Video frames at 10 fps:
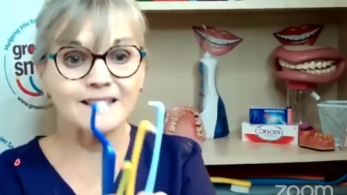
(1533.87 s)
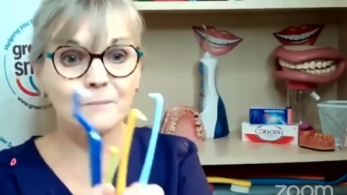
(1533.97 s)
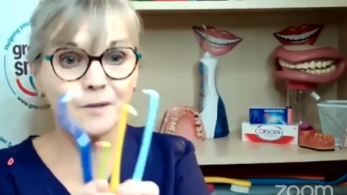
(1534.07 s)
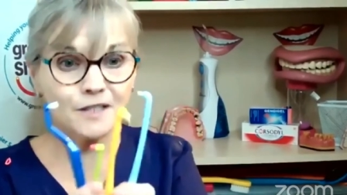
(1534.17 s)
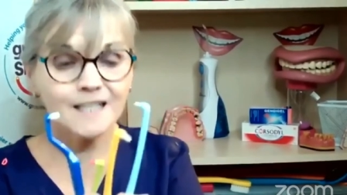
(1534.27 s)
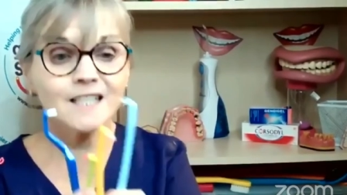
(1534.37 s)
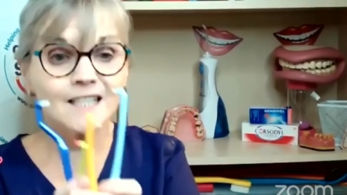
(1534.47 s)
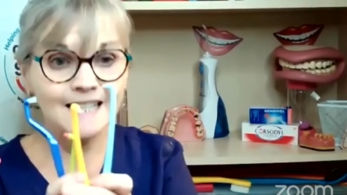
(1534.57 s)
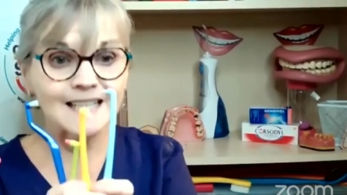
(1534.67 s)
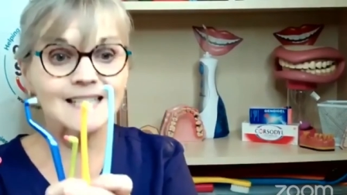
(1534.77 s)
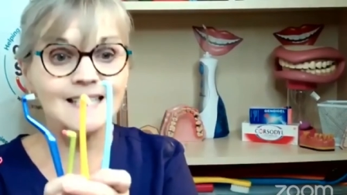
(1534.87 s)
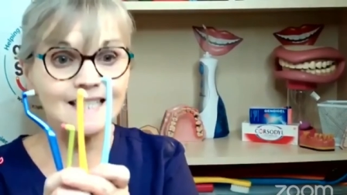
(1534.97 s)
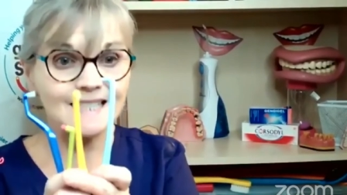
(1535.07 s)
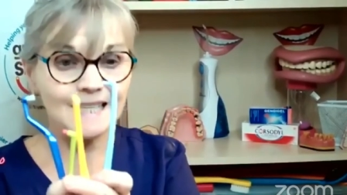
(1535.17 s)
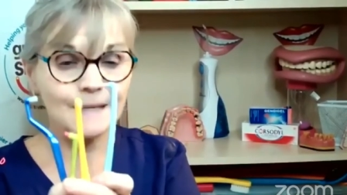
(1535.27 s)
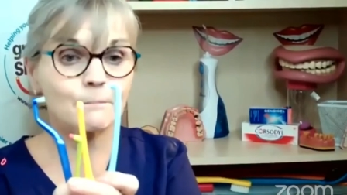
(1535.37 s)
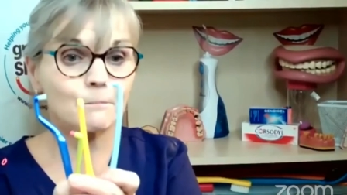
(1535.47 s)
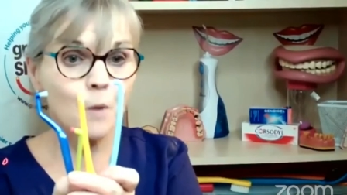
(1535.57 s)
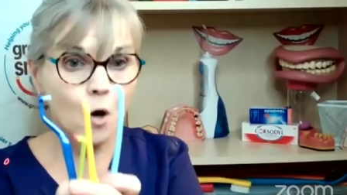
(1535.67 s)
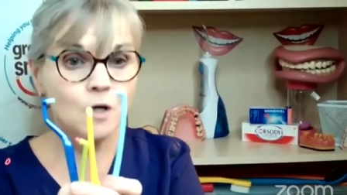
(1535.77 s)
particularly into deep
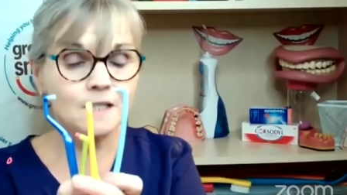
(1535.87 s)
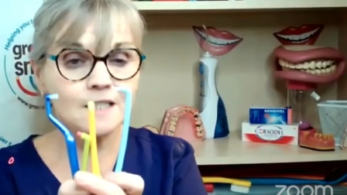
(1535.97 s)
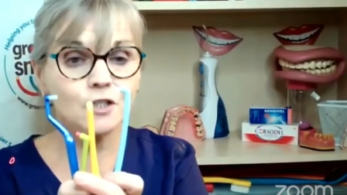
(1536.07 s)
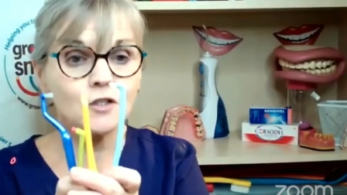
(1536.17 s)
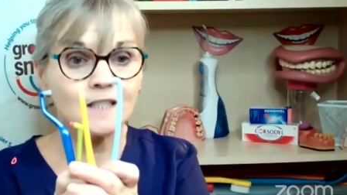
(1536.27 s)
pockets that you